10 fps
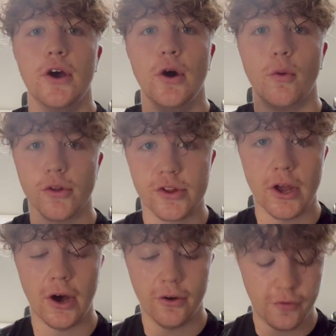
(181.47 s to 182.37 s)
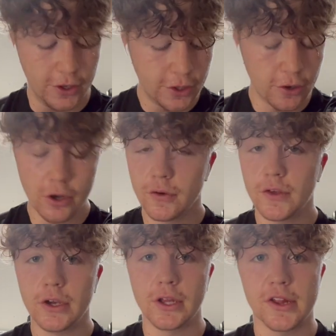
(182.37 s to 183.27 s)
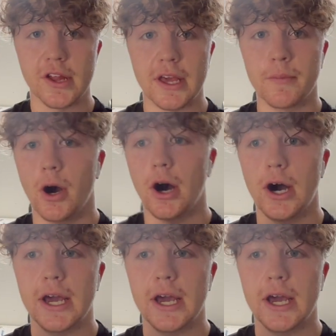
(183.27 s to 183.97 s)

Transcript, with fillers: was tough. I don't know if you can see, but I